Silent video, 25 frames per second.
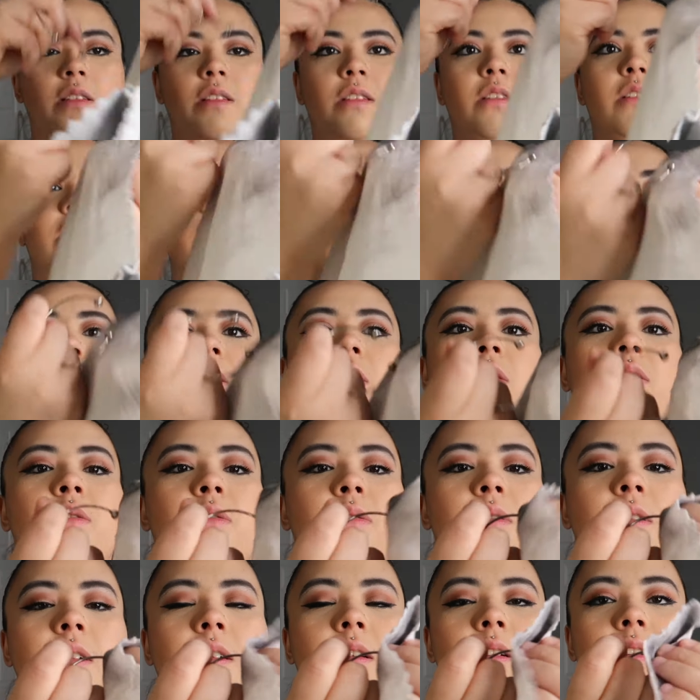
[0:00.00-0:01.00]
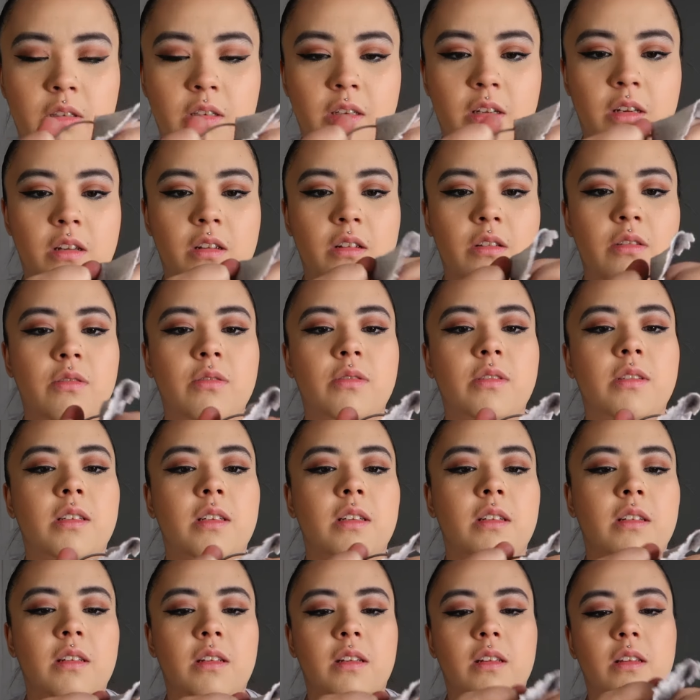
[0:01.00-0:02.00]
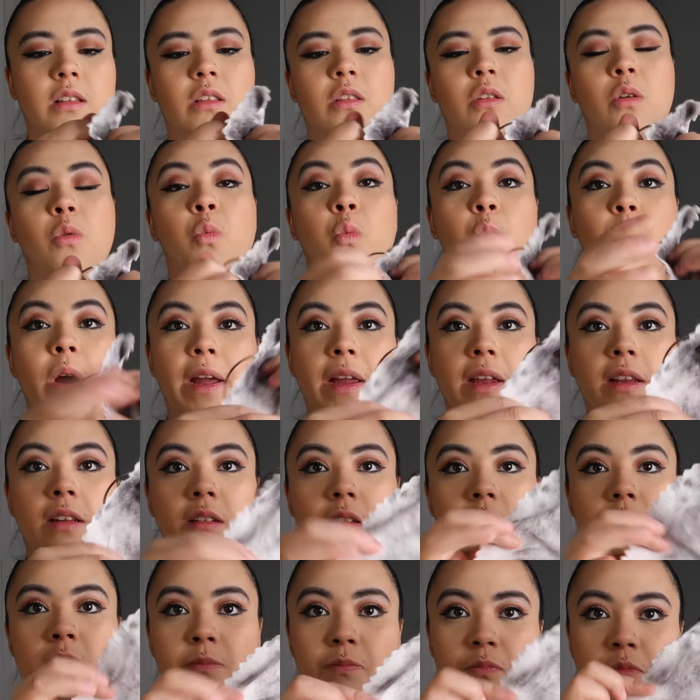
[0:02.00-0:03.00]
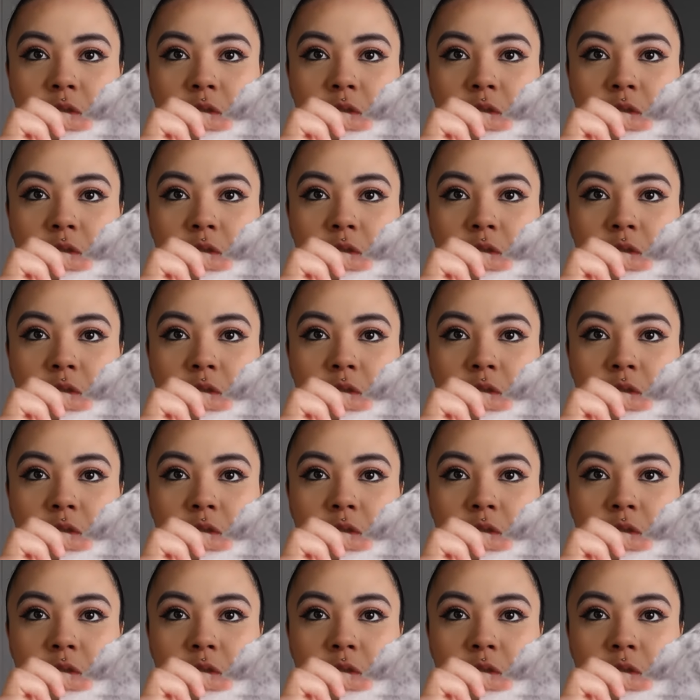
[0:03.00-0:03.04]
So I'm just gonna use the white